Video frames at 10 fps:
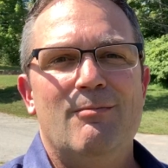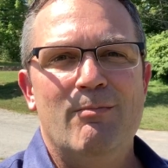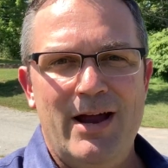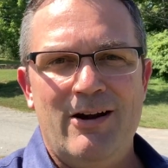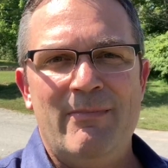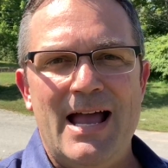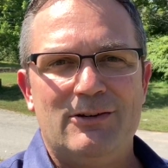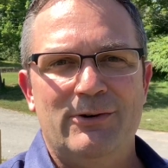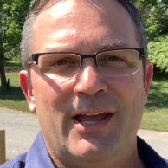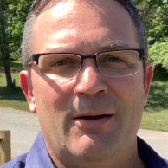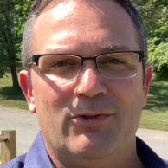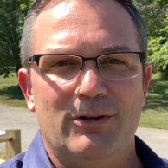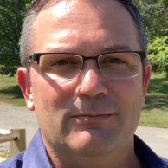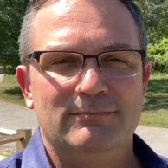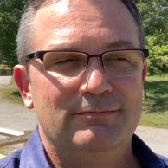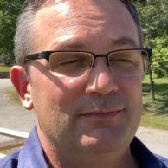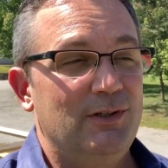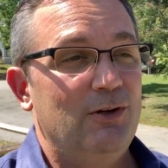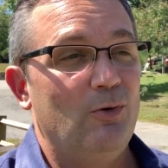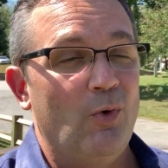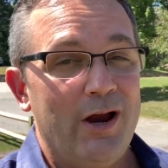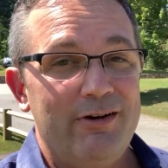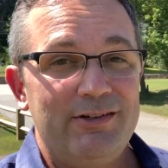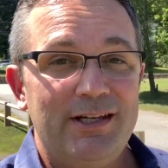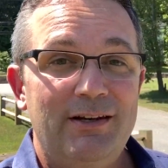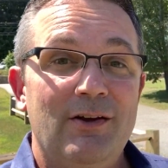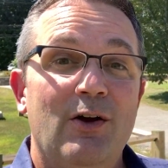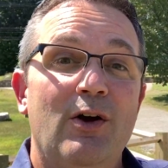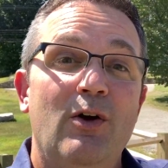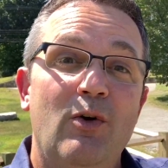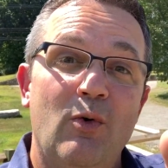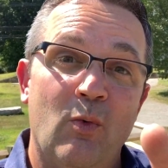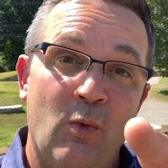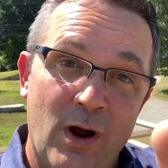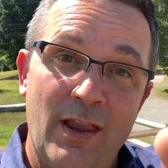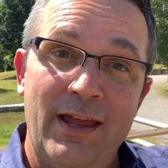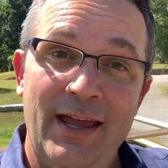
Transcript: Merrimack, New Hampshire. Where is it? What do they